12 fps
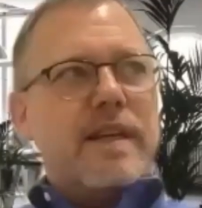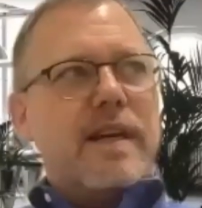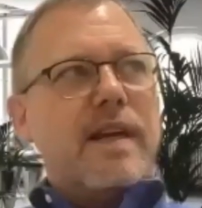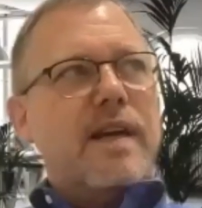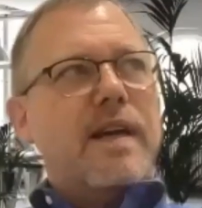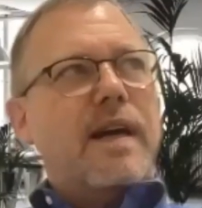
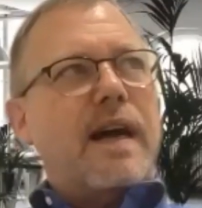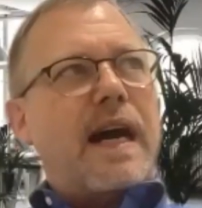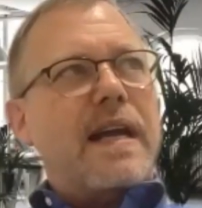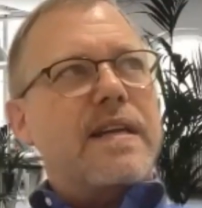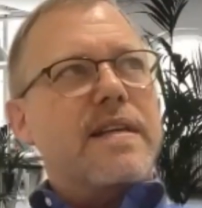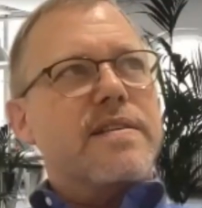the
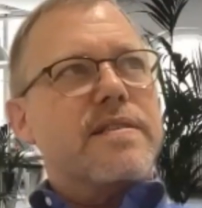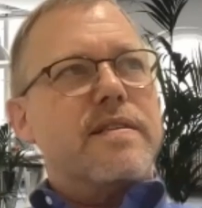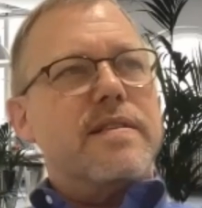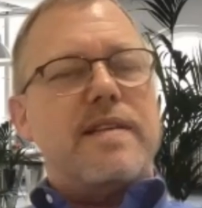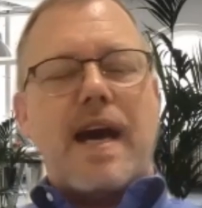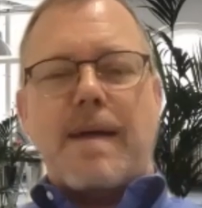highest
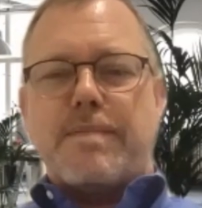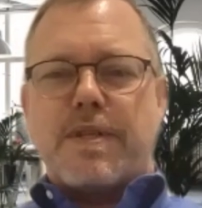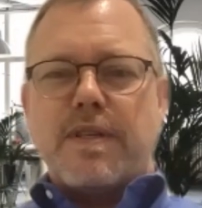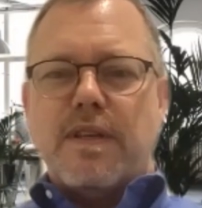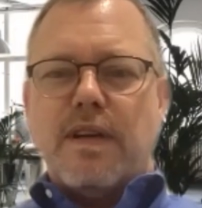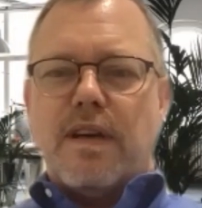
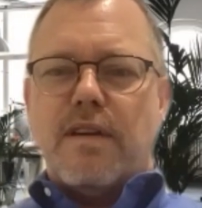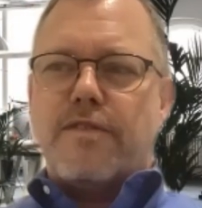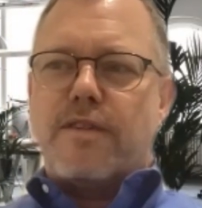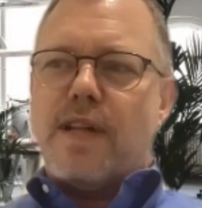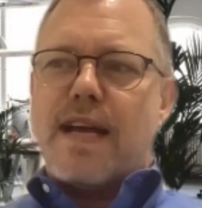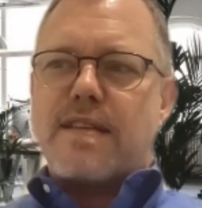adoption of
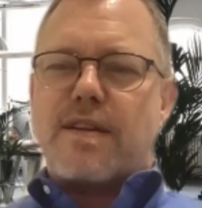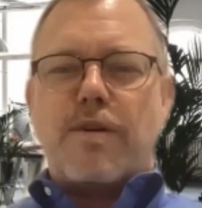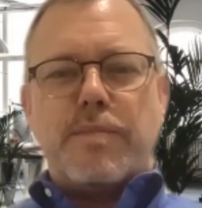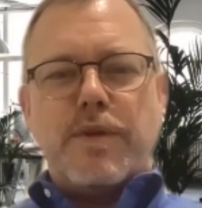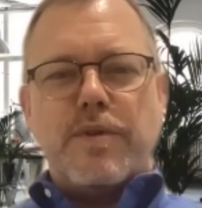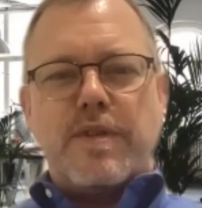classical
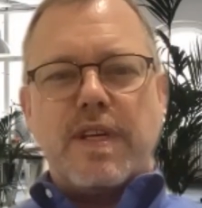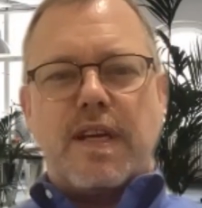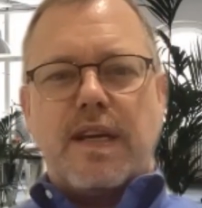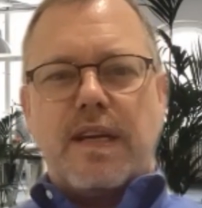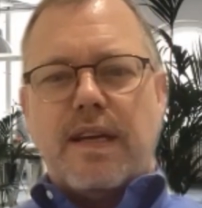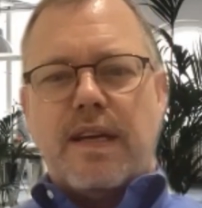music
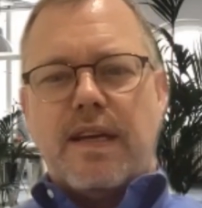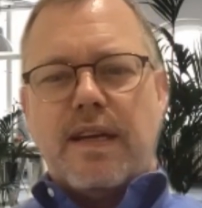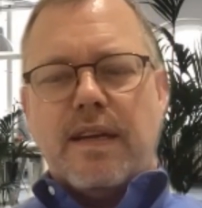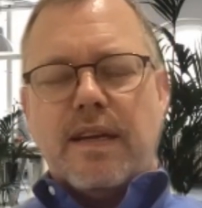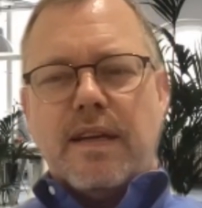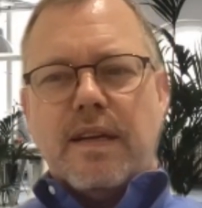
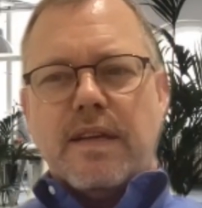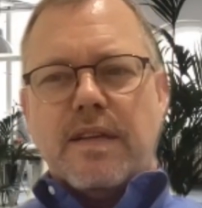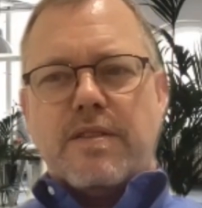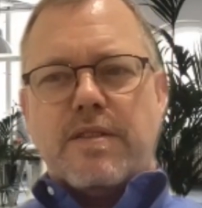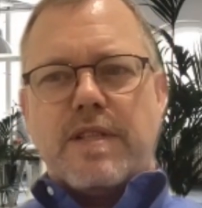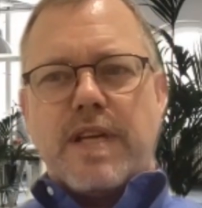
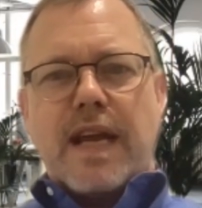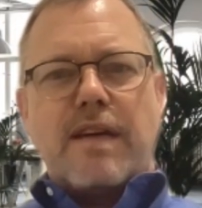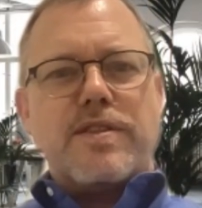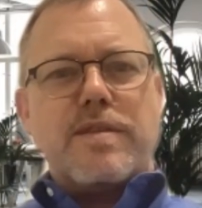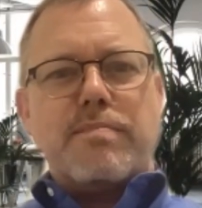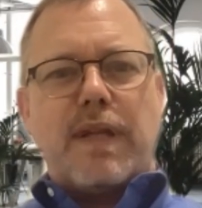
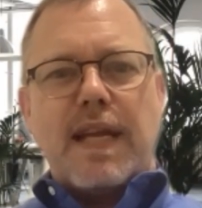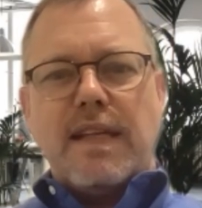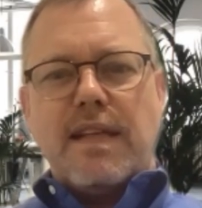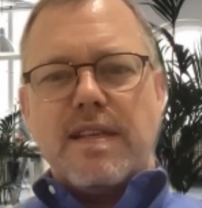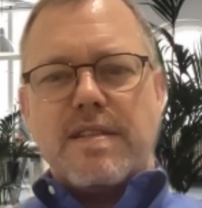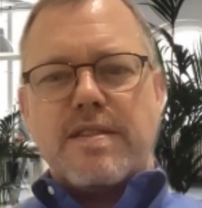channels and
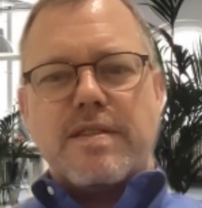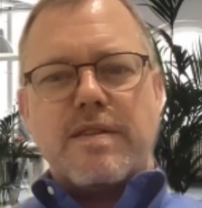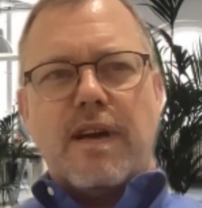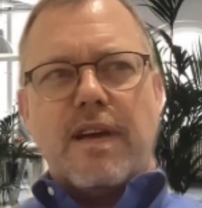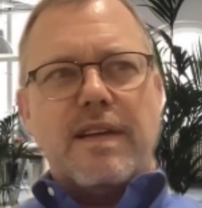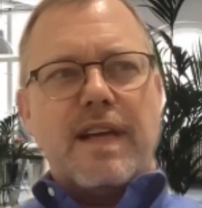playlists
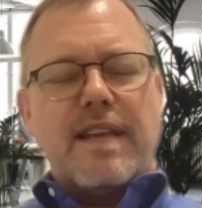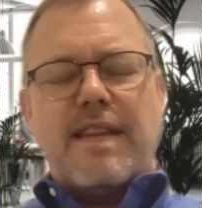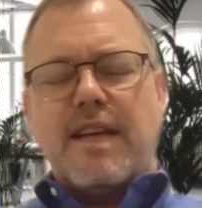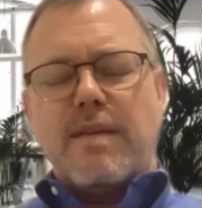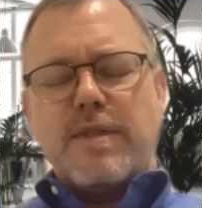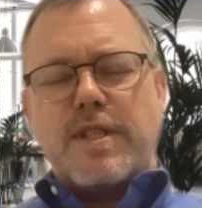on, I
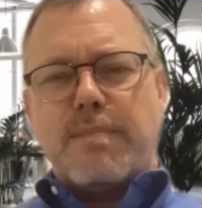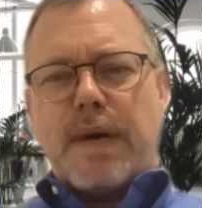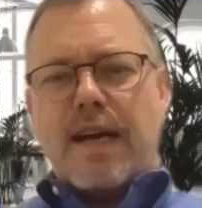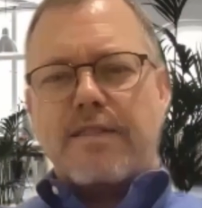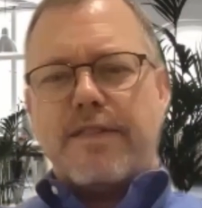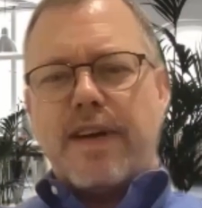think it was
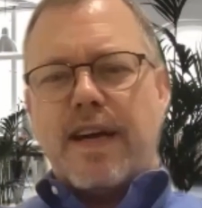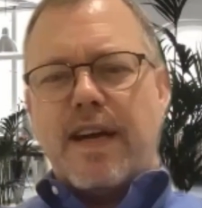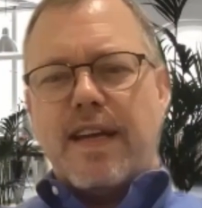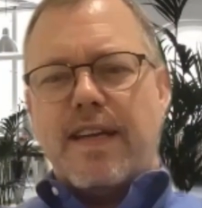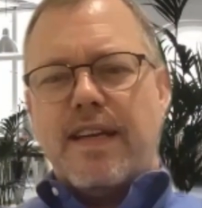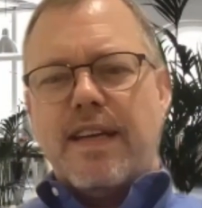
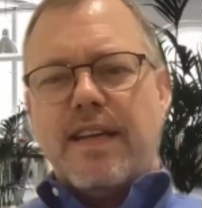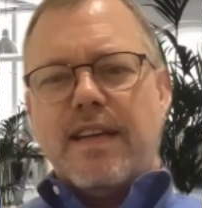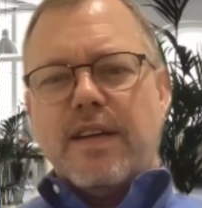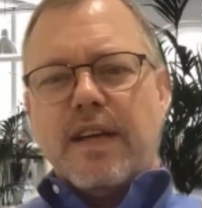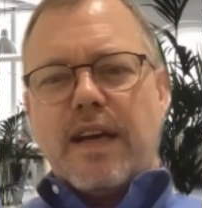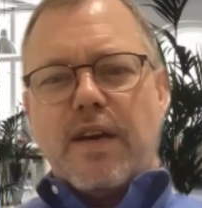Spotify,
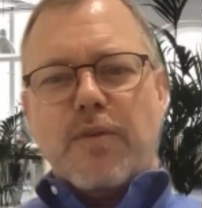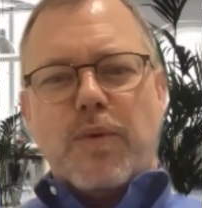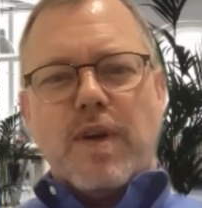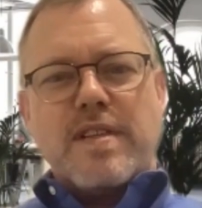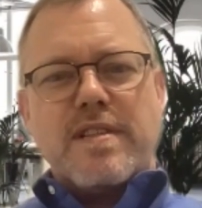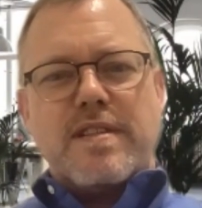
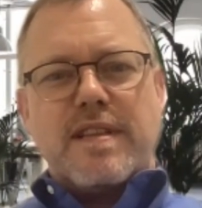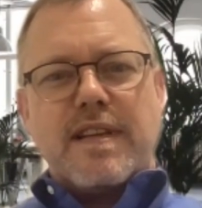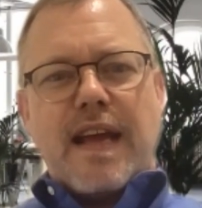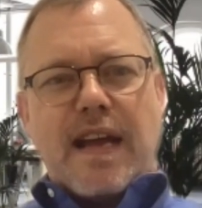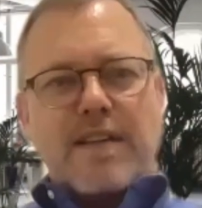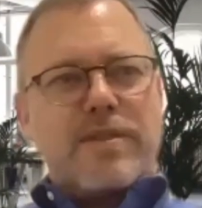was
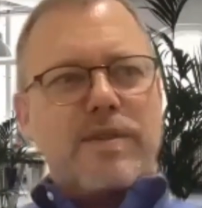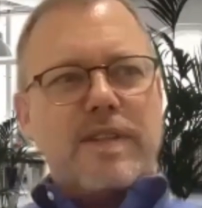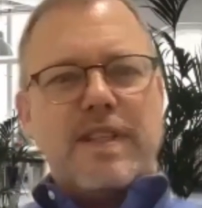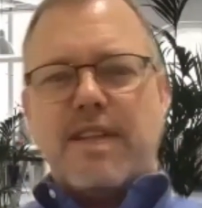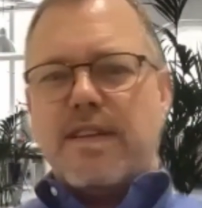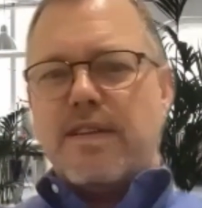
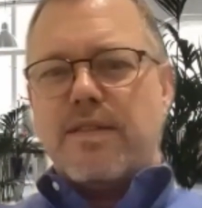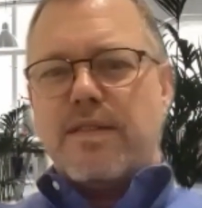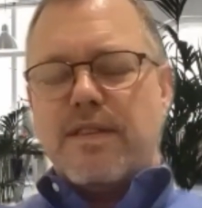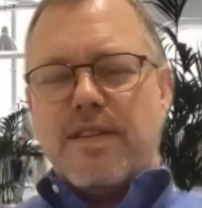actually the